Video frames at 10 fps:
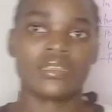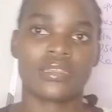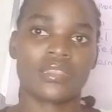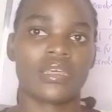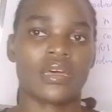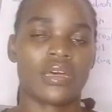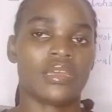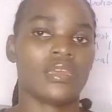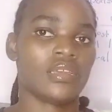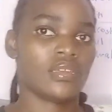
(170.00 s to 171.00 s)
then
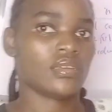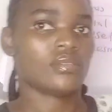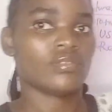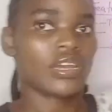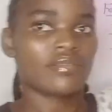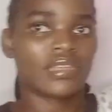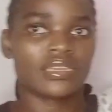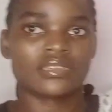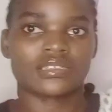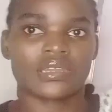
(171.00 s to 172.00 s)
we have the
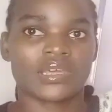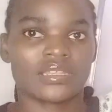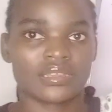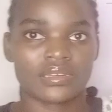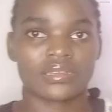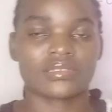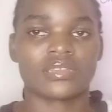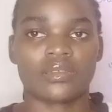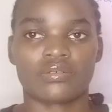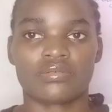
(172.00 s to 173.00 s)
internal and then
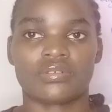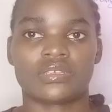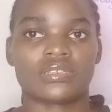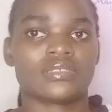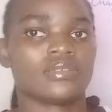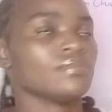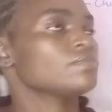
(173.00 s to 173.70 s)
external causes.